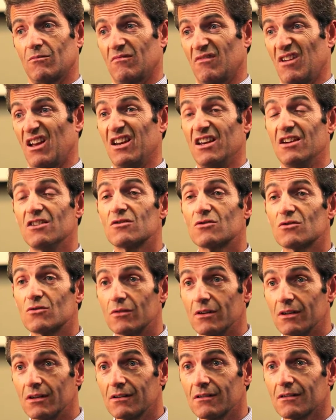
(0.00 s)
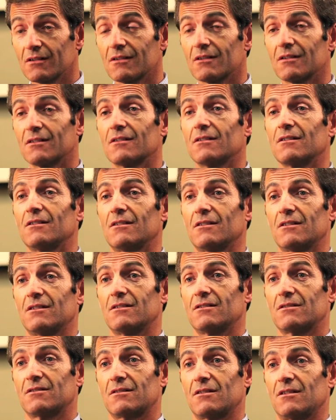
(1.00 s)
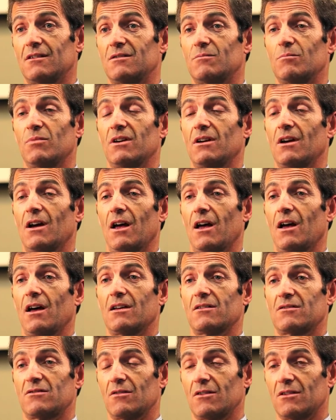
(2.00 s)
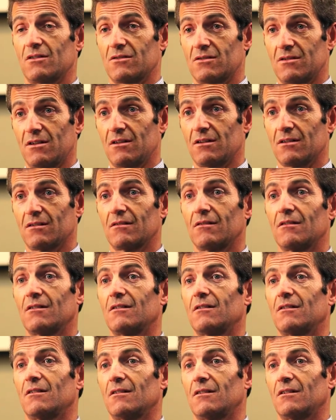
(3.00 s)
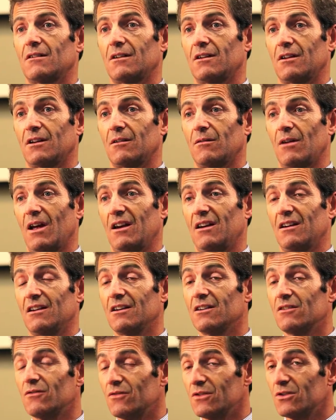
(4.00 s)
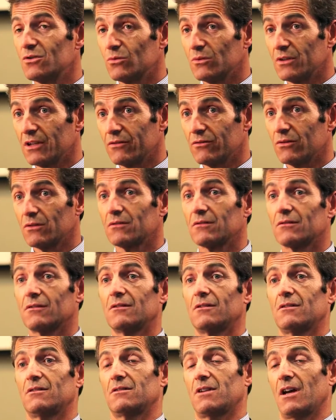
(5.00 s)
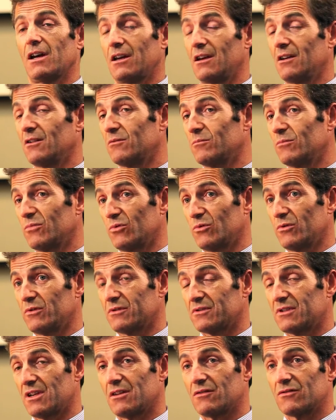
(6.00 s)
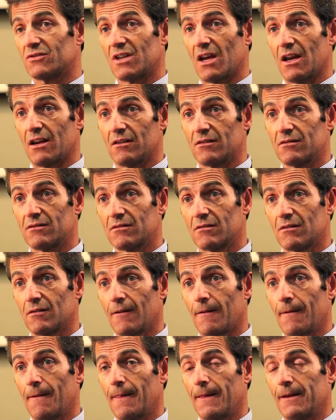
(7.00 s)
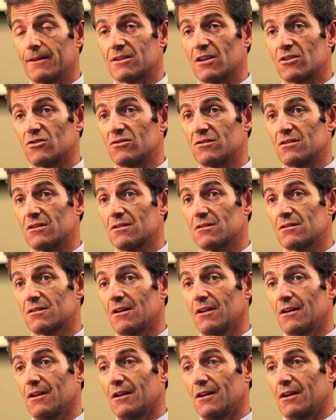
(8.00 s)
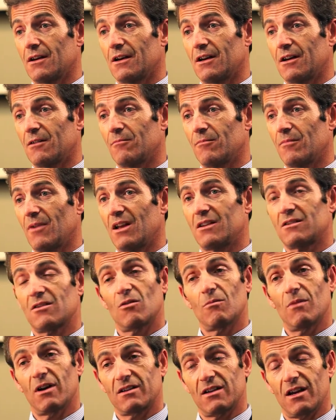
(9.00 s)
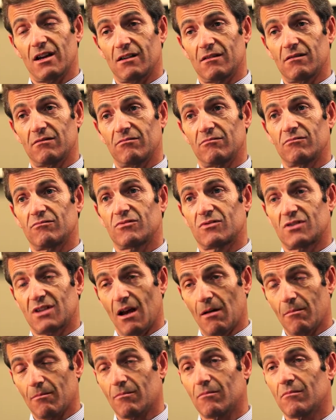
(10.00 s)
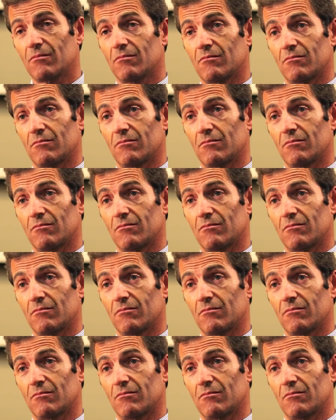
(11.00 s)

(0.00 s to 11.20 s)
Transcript: an industry is being asked to consider at an individual level taking on board a set of standards such as this. And so it might take some